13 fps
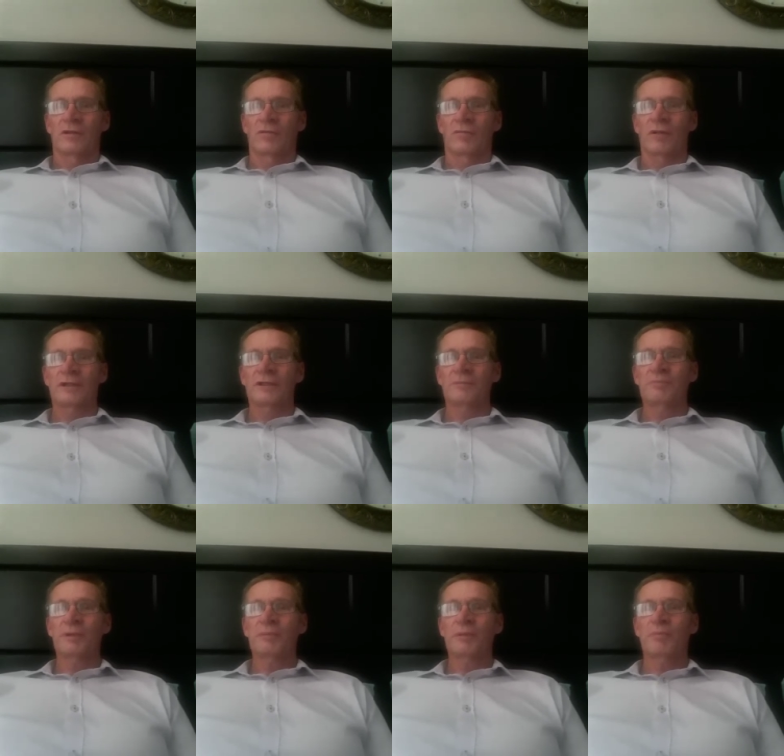Why don't
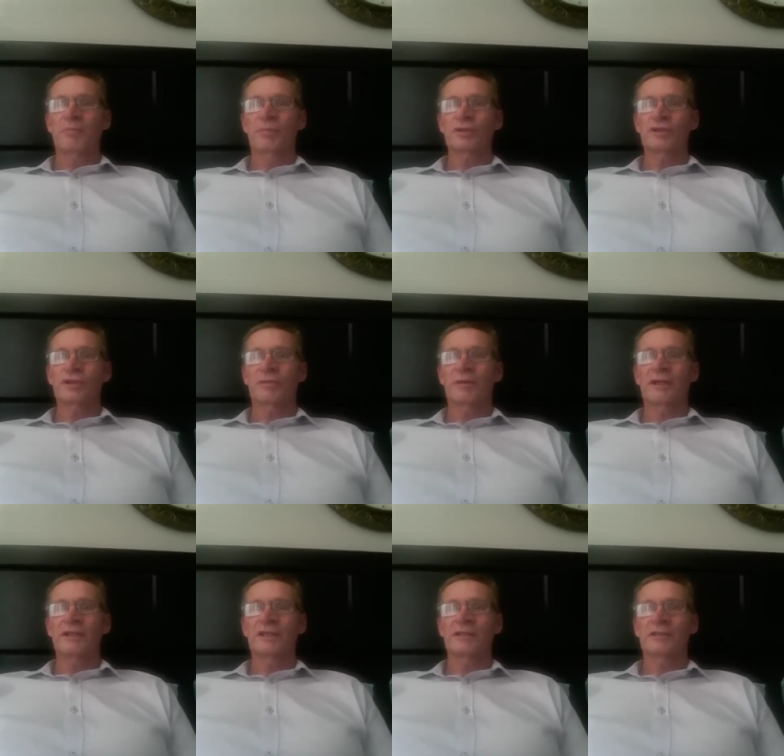people push their way
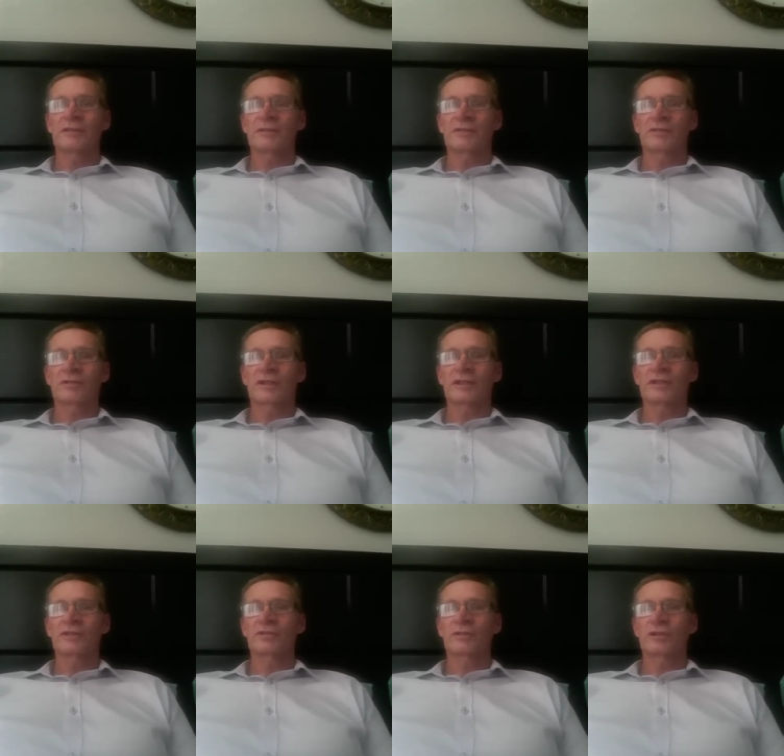in to get
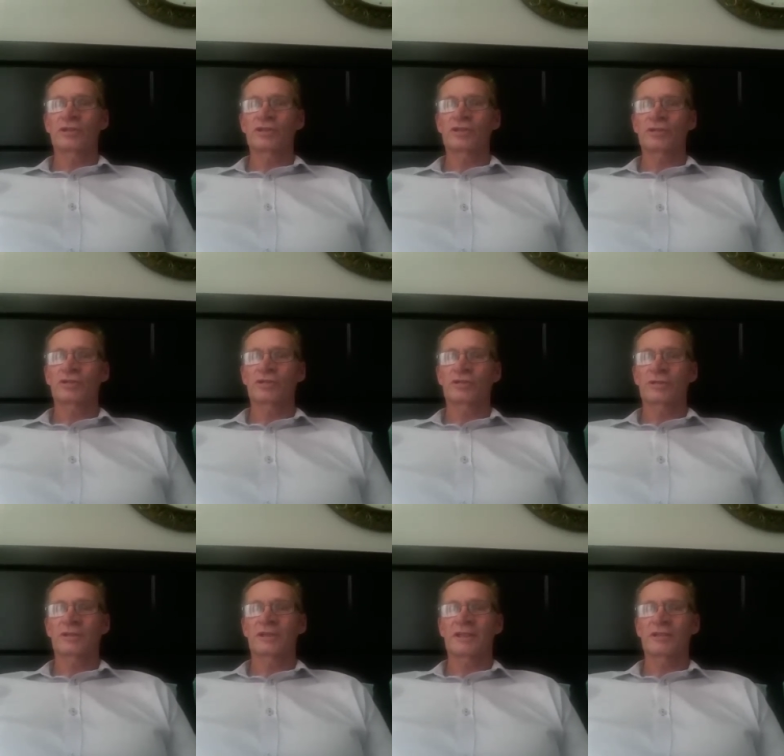into a church to
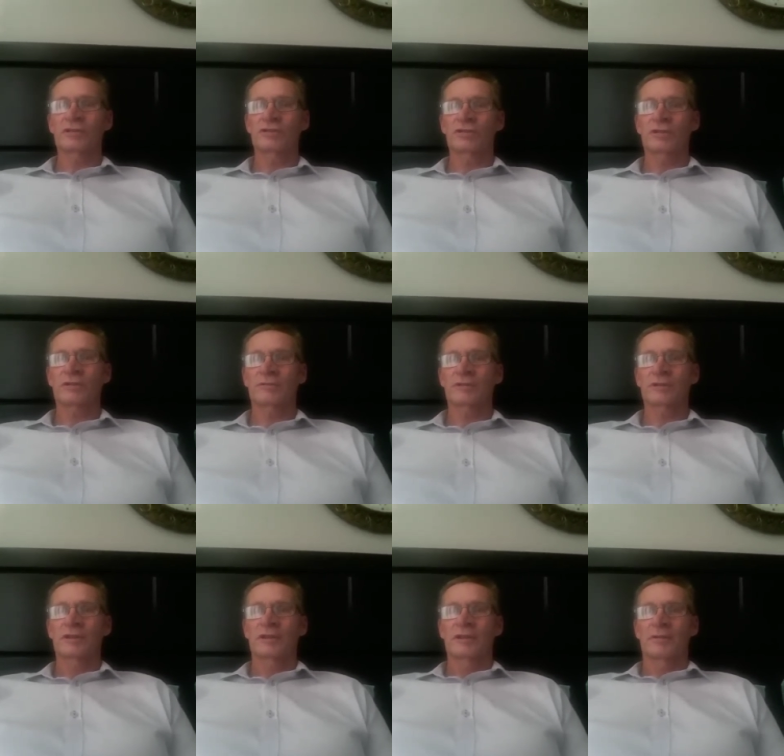attend the service,
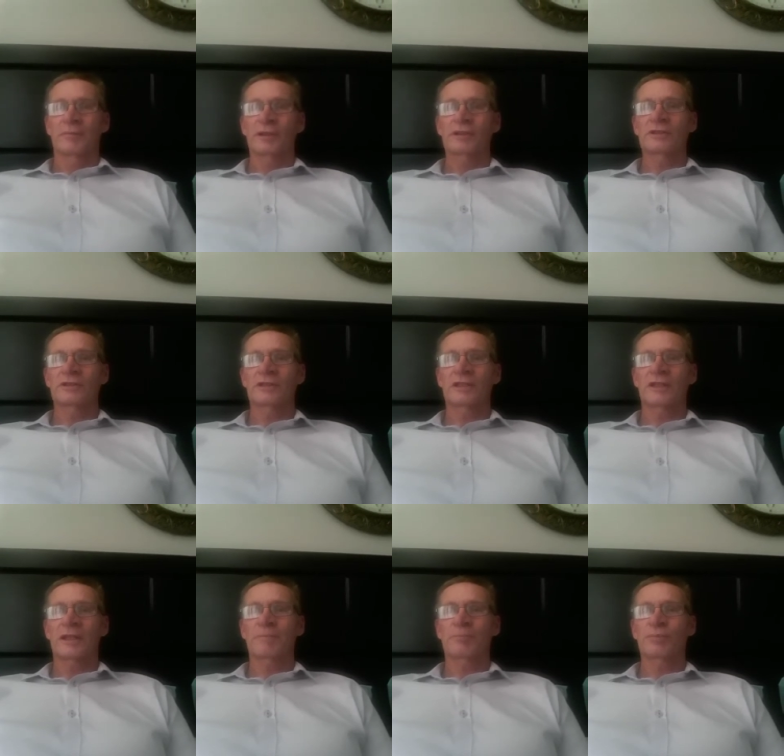but instead
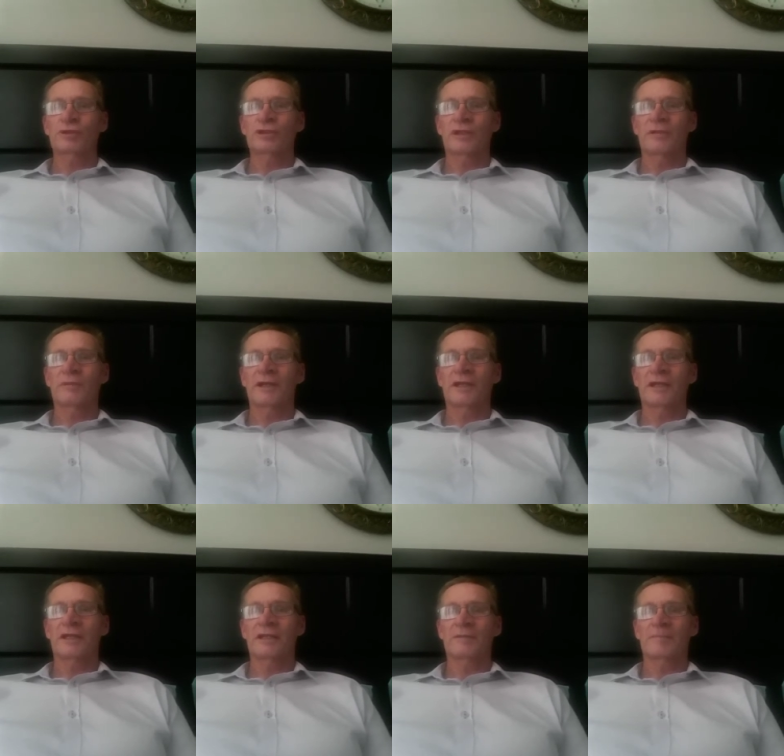they push their way
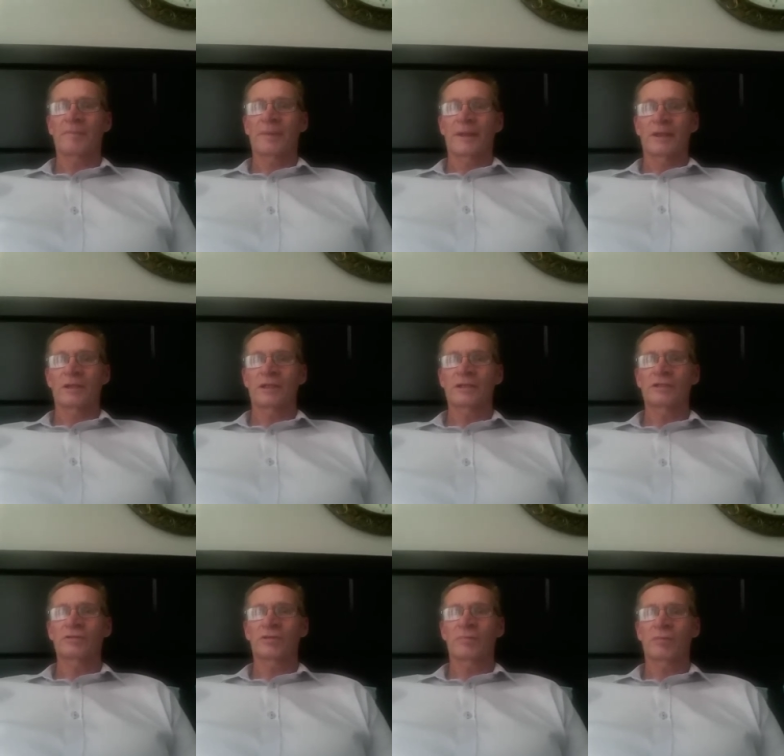in to get
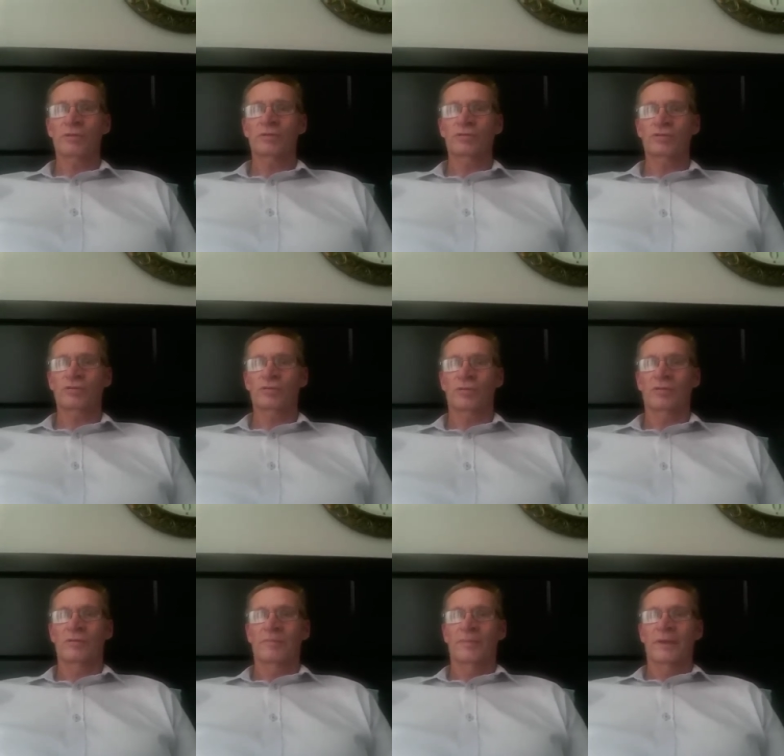into a bottle store?
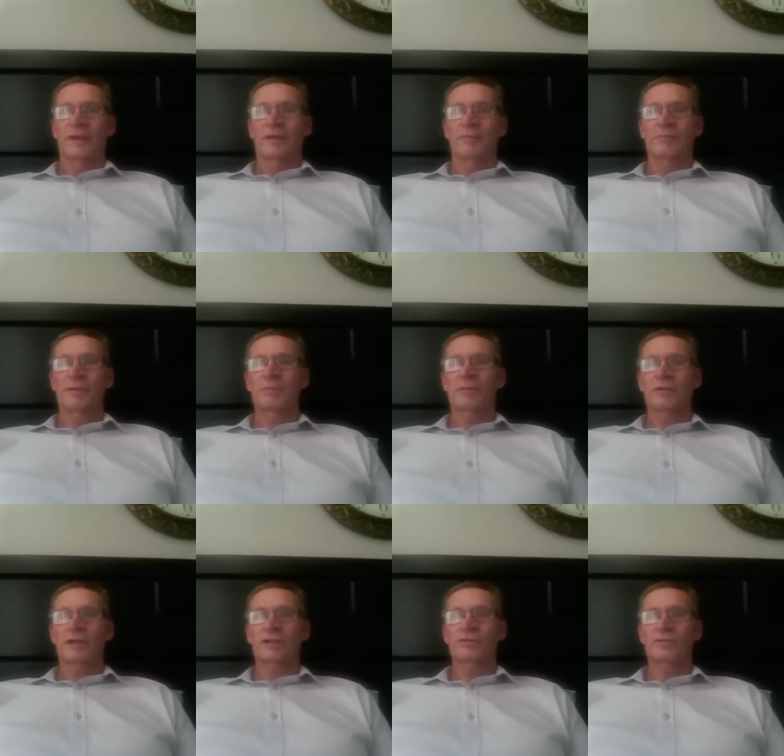People
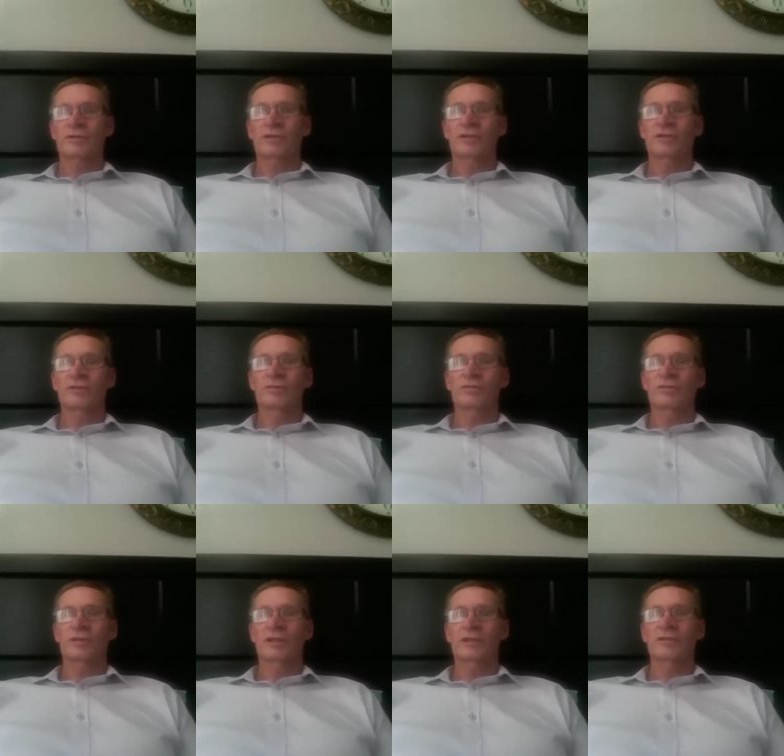rush for a queue to
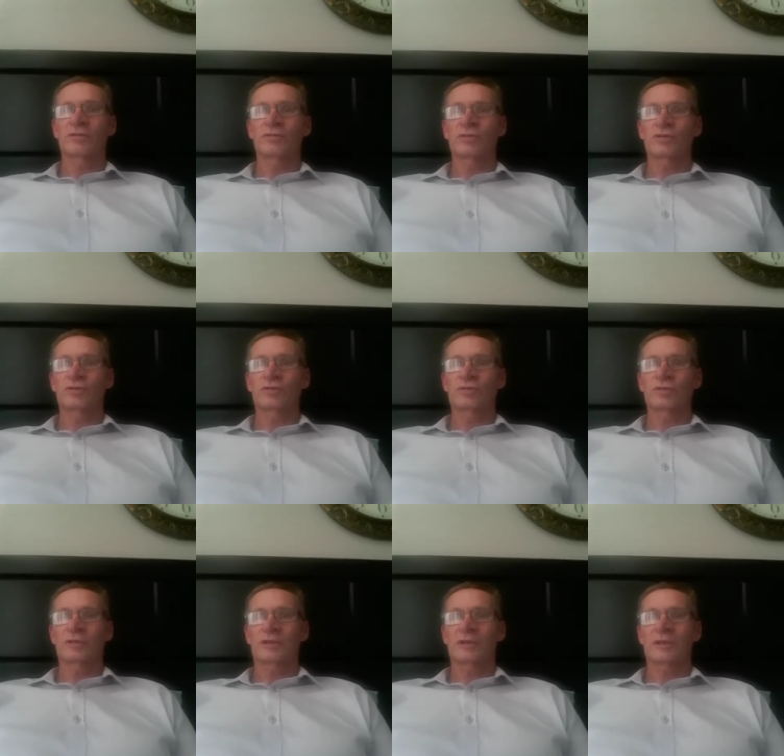get into a store
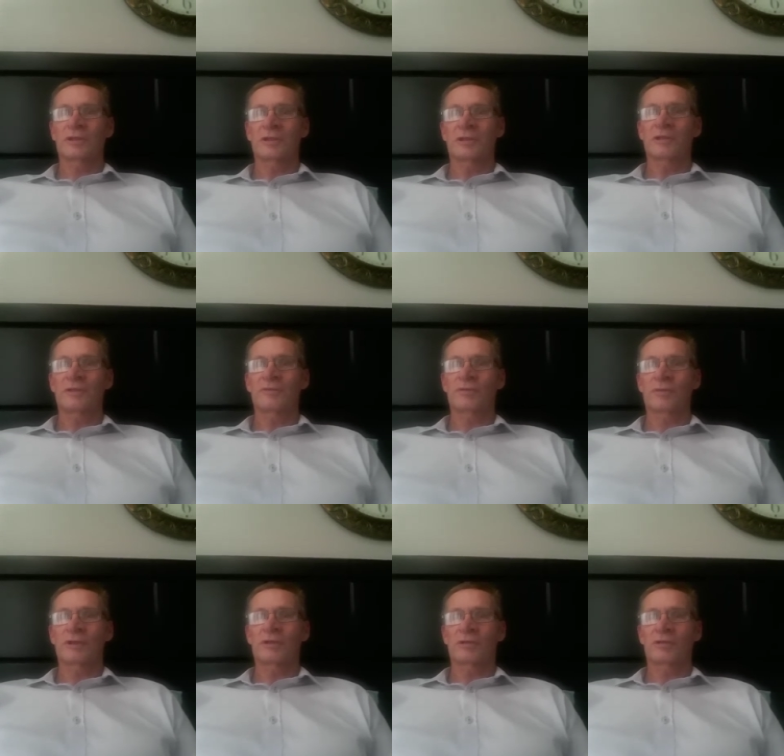so that they don't have to
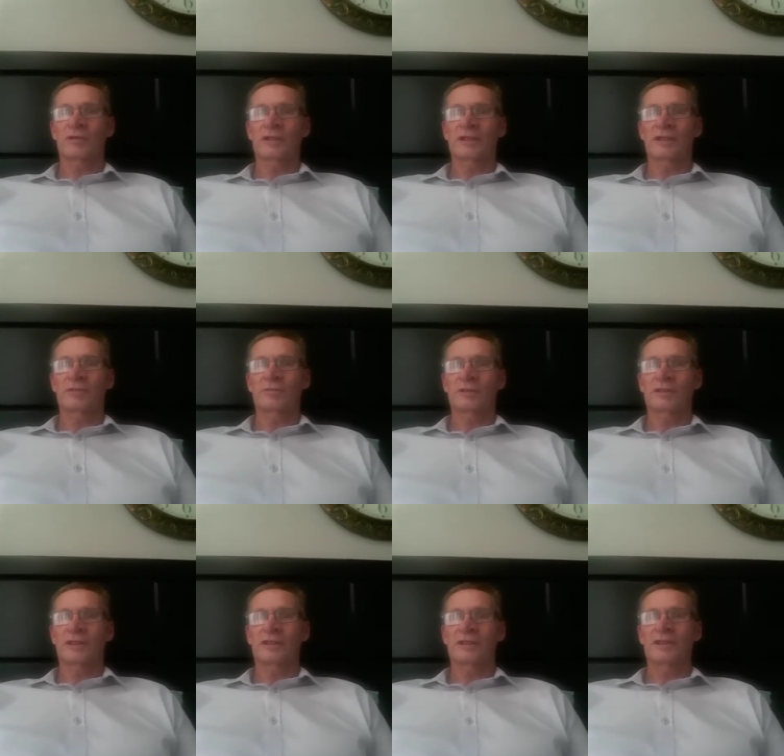wait long and get what
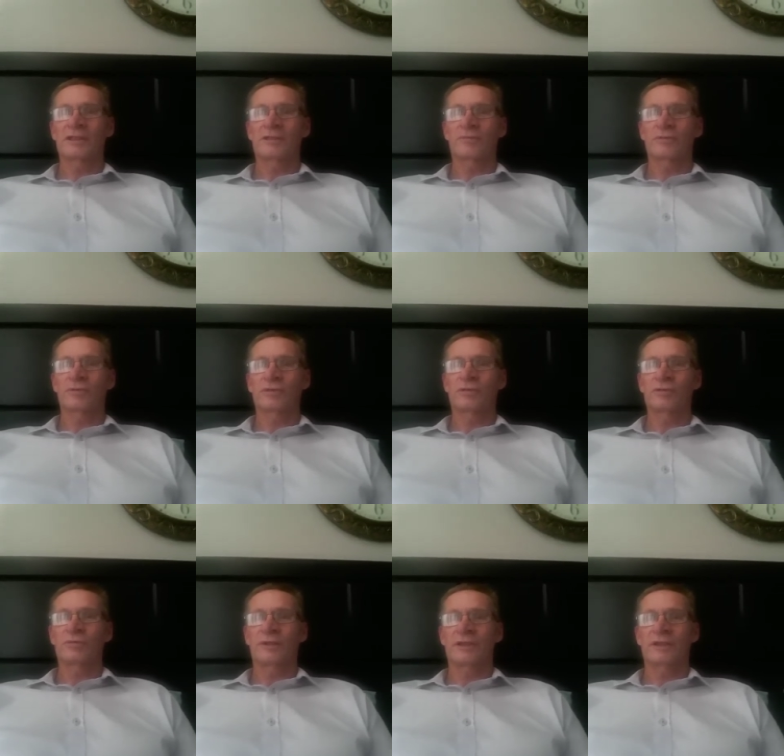they need for the new
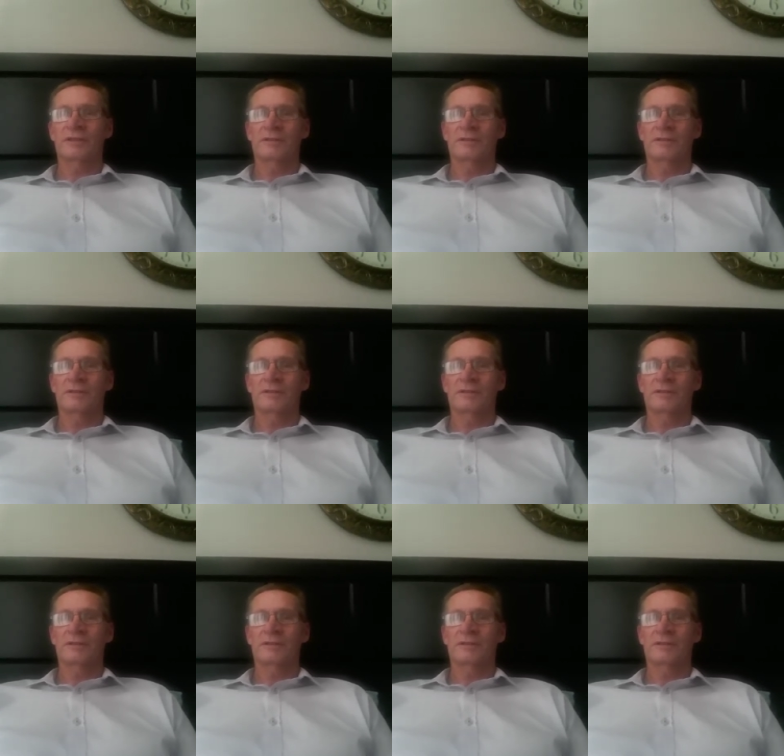week.